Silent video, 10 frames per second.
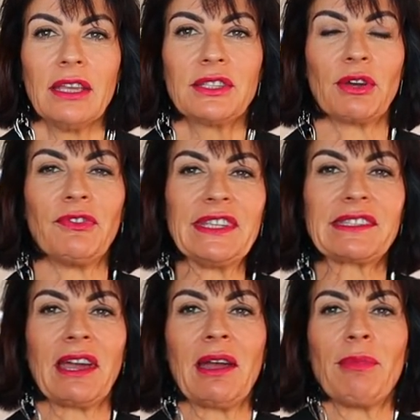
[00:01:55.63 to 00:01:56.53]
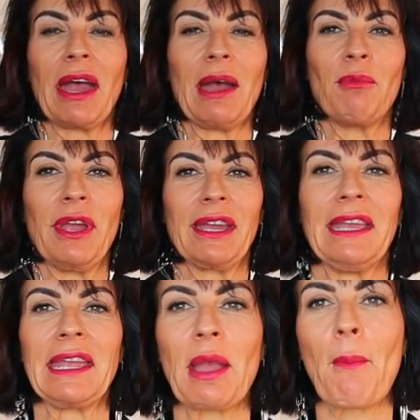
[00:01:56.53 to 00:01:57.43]
So this time I'm
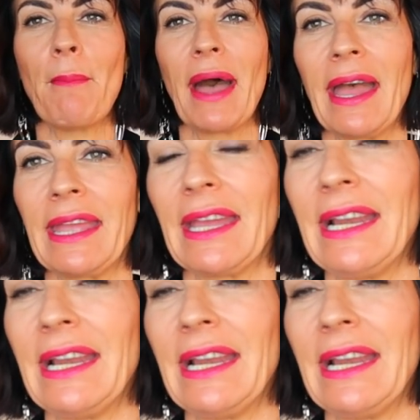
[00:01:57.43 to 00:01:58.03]
wearing my